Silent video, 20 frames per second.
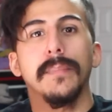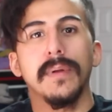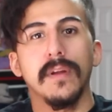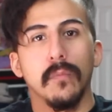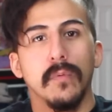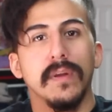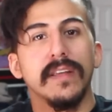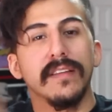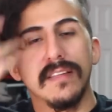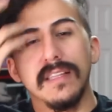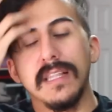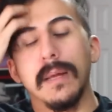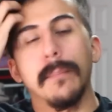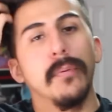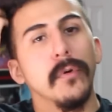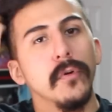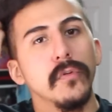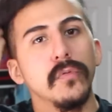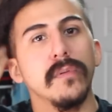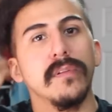be a reason that
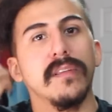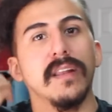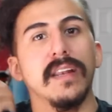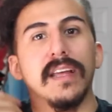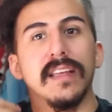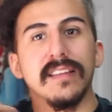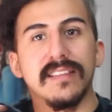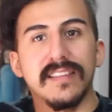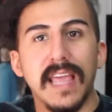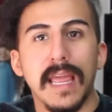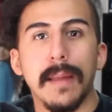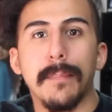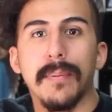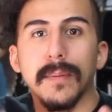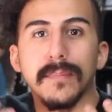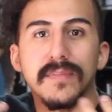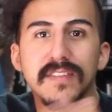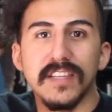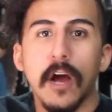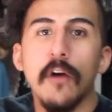Bruce was gonna escape
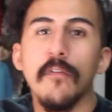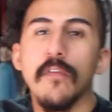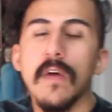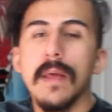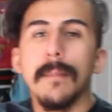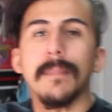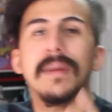himself,